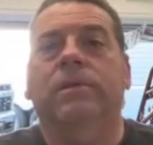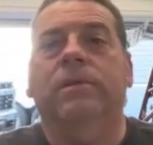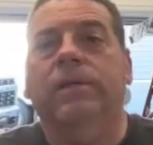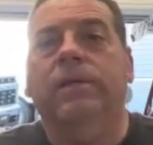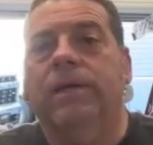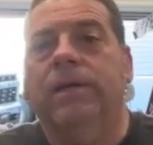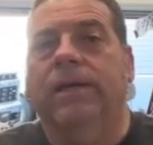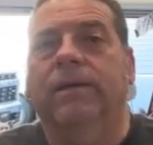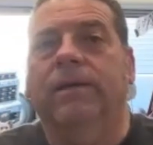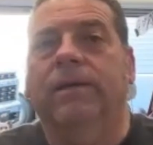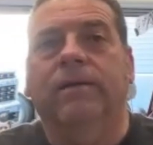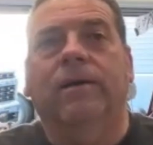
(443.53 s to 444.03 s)

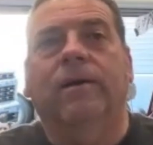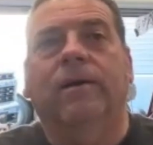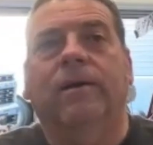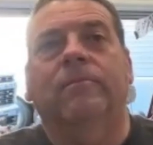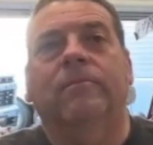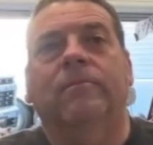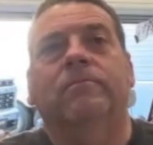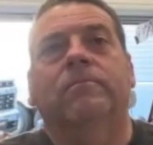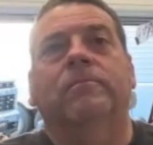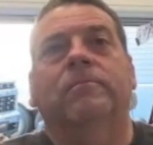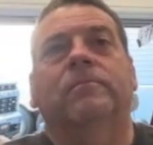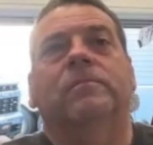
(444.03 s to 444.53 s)
And
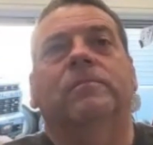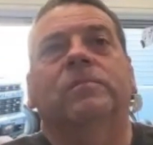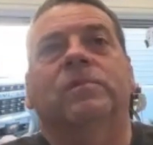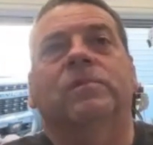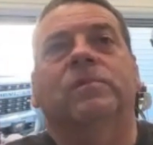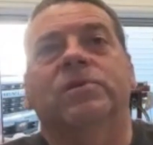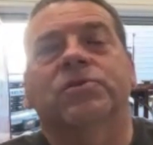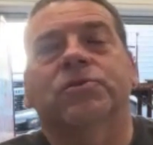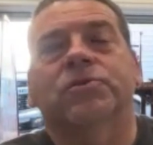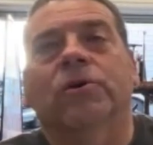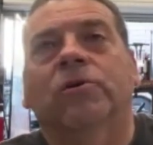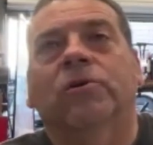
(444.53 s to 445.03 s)

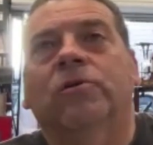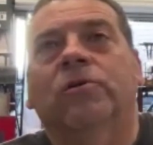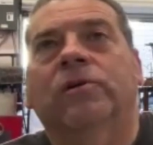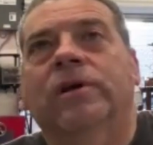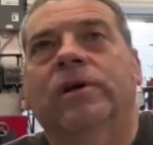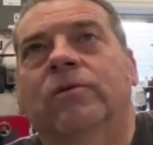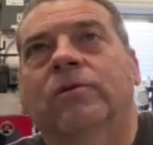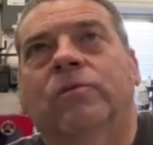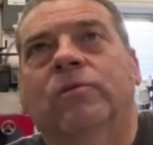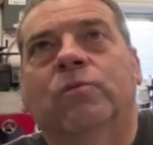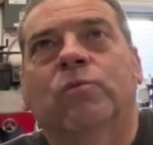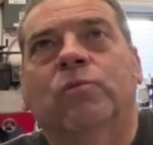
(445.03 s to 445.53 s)
so
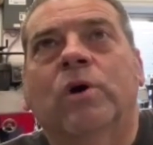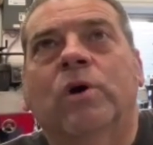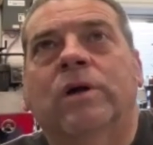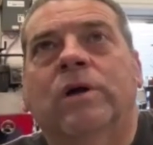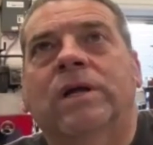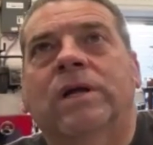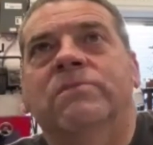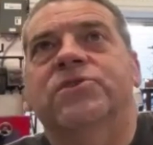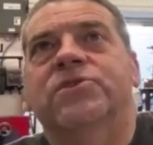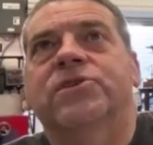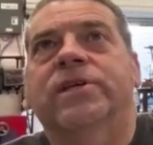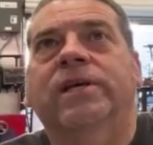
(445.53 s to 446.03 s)
what
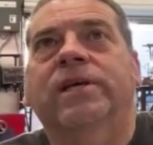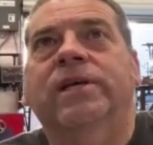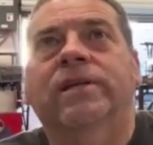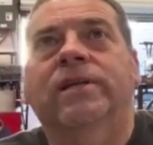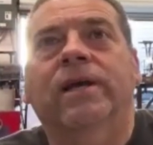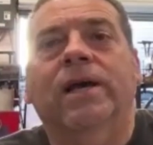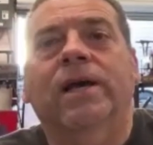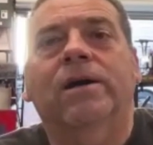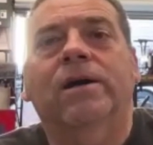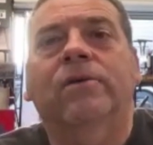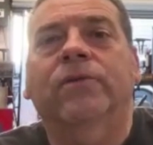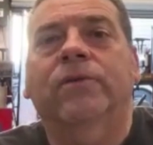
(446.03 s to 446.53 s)
I'm seeing
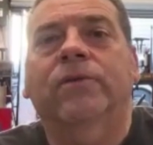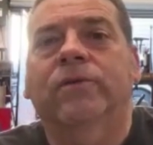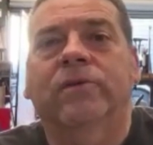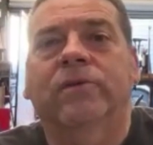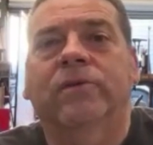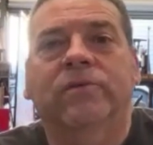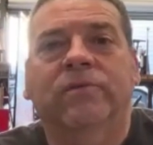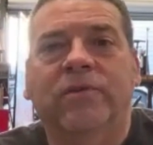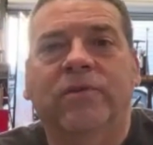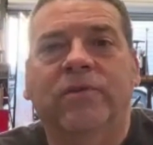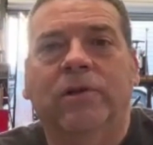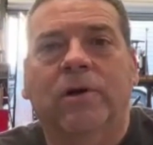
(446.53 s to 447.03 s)
now,
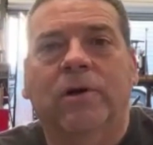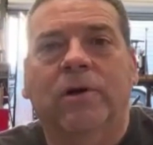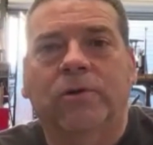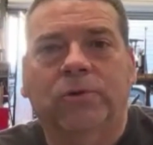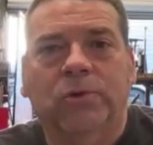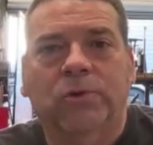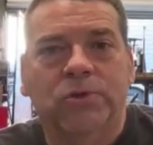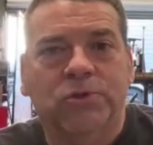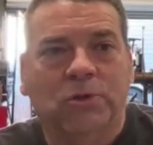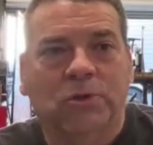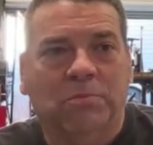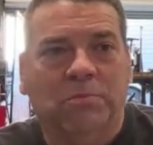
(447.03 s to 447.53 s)
the field
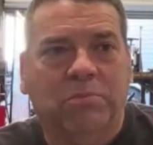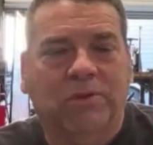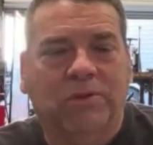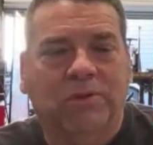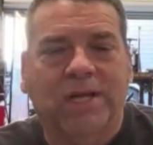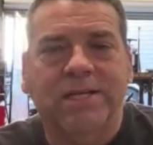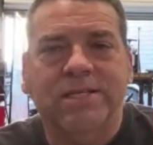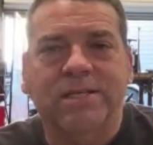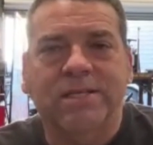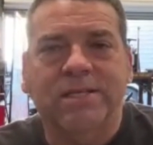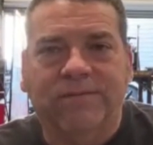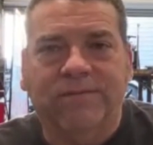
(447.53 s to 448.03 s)
alters are
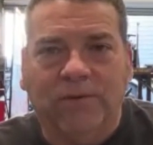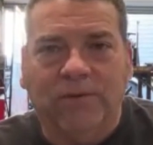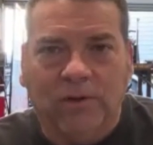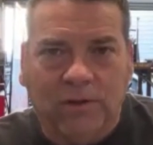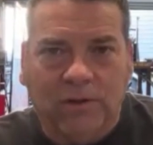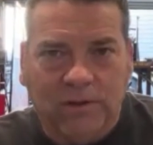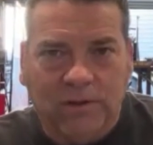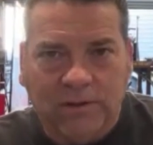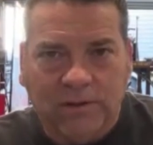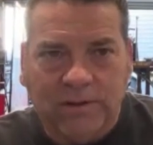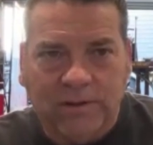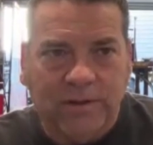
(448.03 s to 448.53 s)
plentiful.
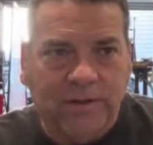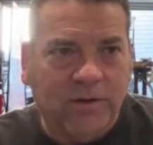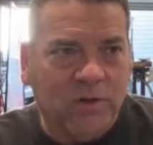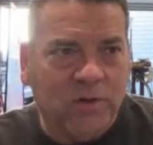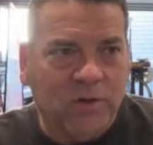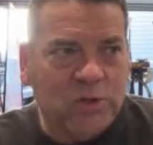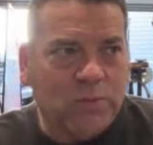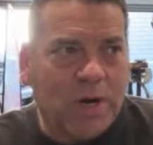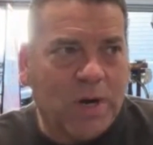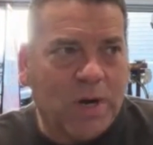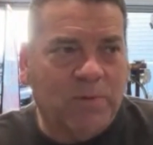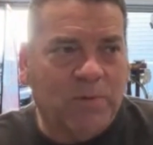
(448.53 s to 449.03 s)

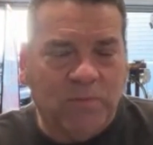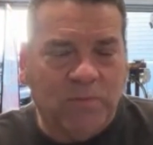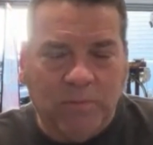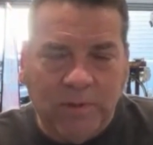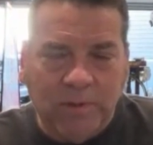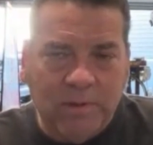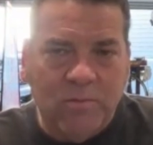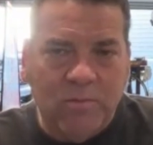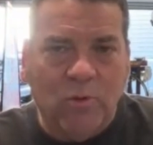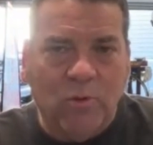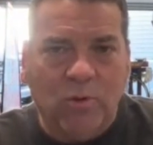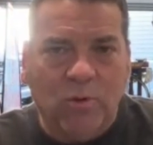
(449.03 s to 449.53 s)
There's
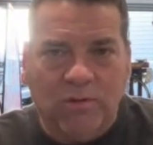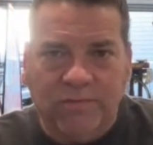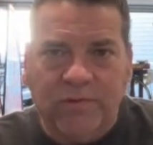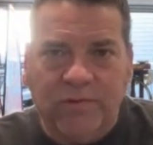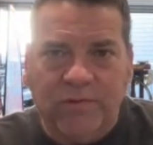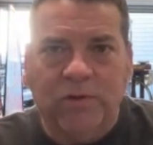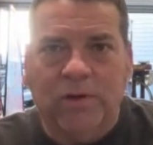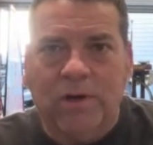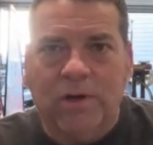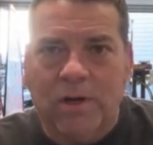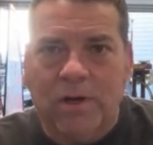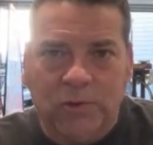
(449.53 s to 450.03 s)
probably more
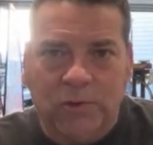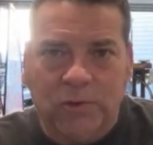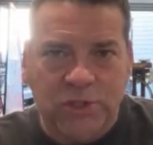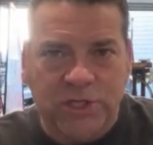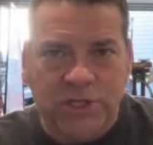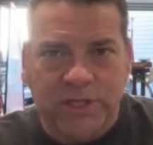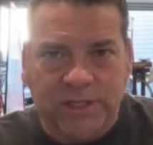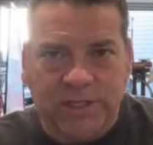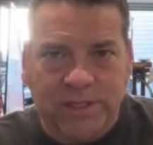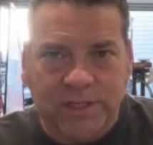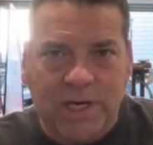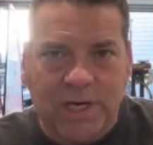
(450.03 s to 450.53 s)
field alters
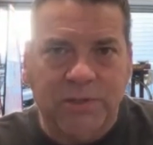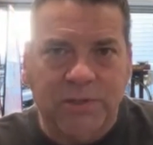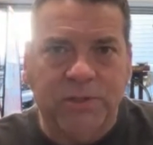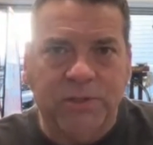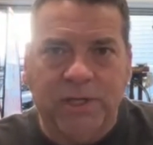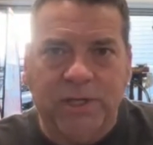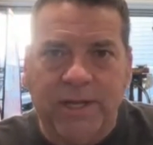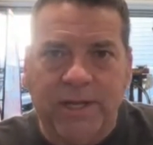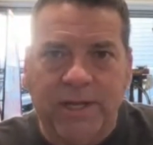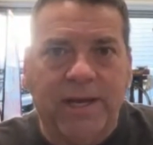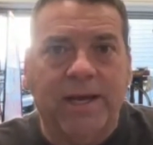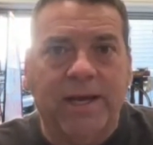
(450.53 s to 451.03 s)
in the country
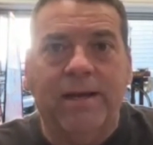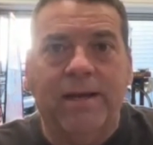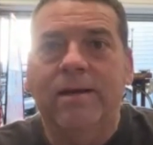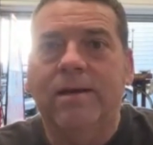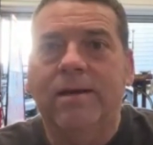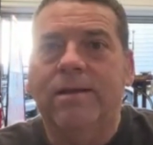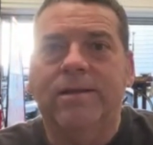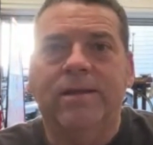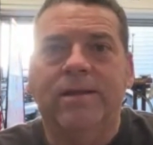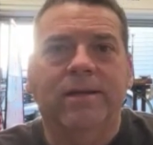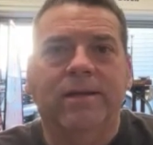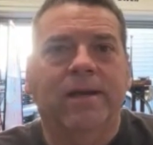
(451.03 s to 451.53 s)
today
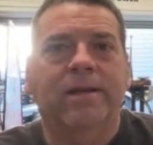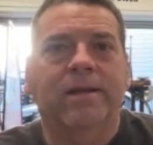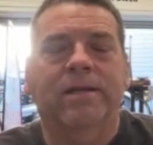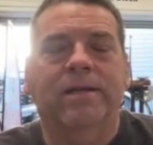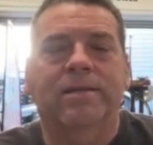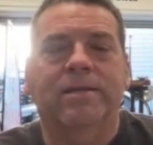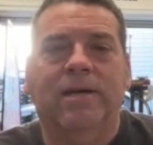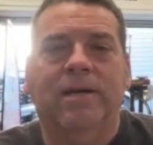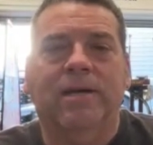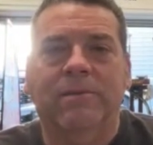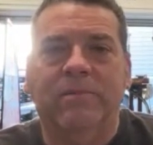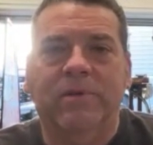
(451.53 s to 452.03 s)
than any
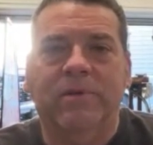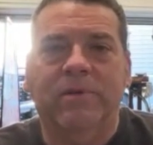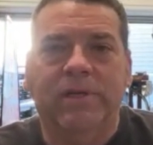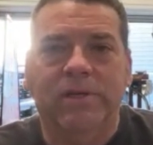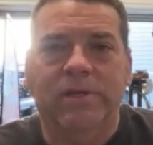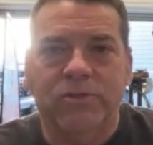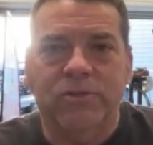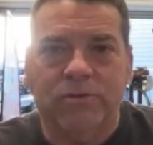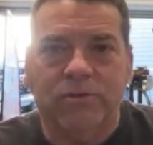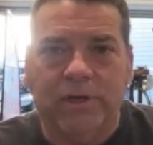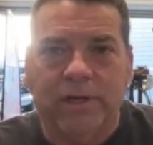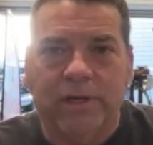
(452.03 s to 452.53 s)
time in
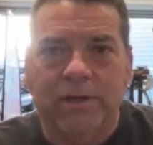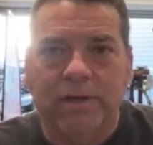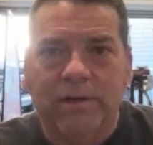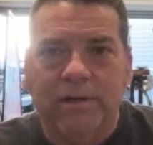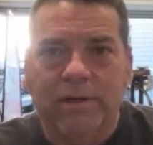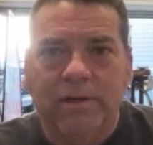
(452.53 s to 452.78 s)
history.